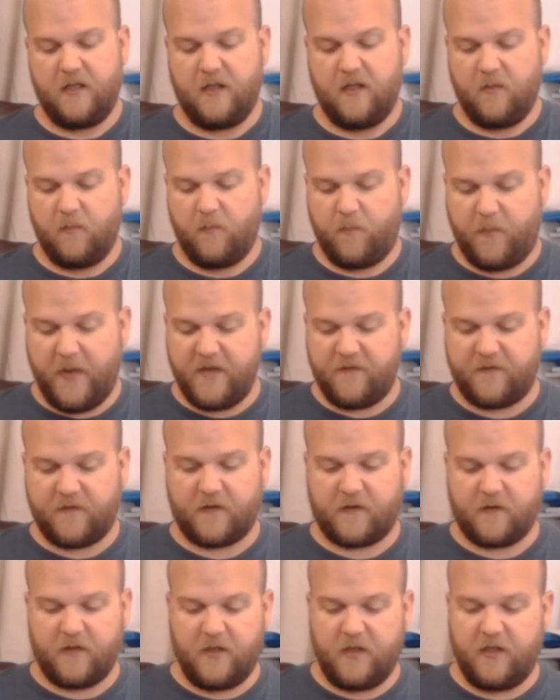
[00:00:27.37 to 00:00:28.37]

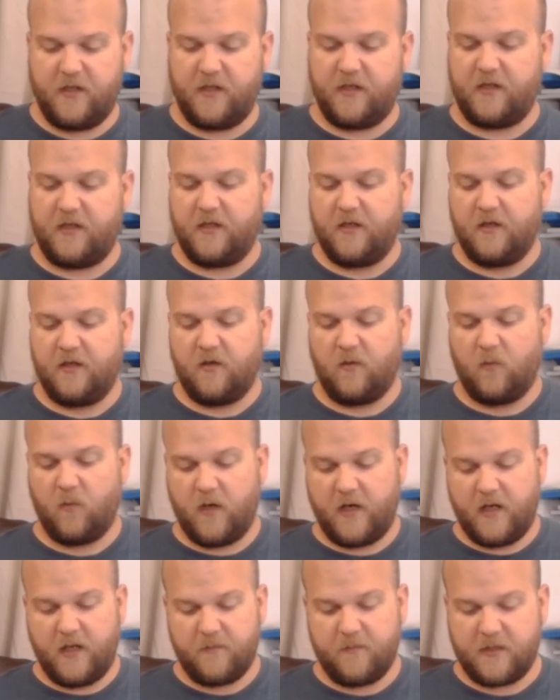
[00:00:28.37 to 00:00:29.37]
basically, what
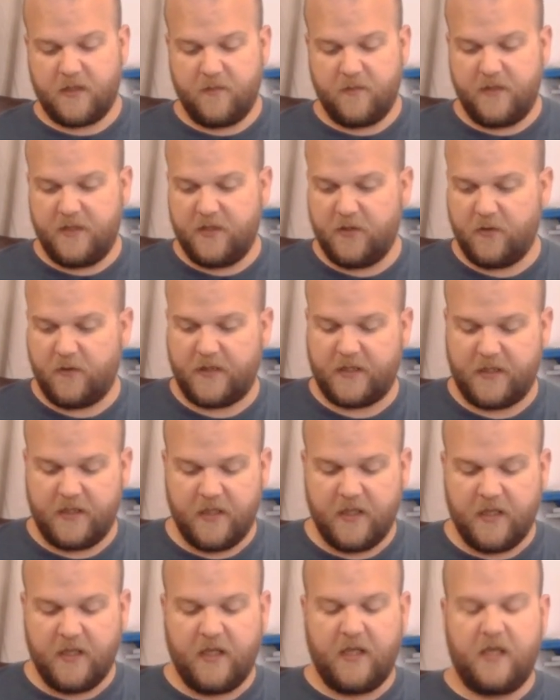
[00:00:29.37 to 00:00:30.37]
I'm going to be doing
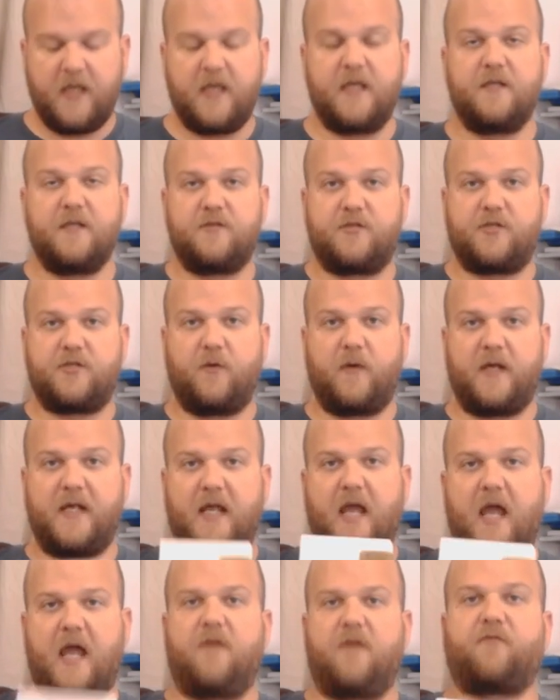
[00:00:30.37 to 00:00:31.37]
is doing
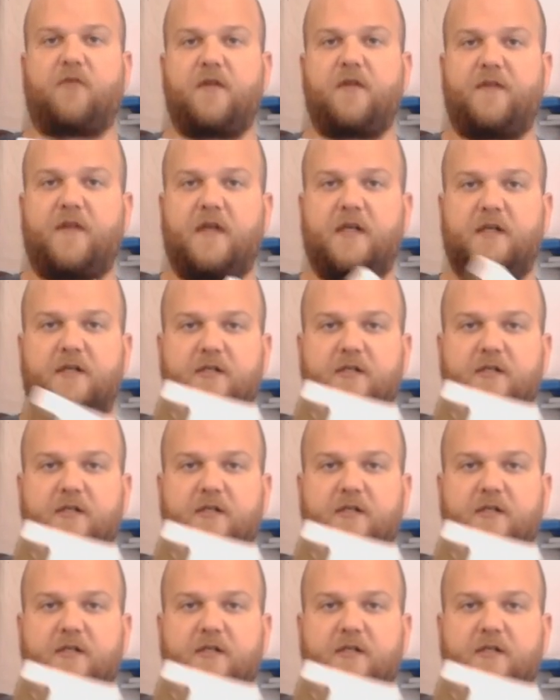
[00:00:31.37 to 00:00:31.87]
everything to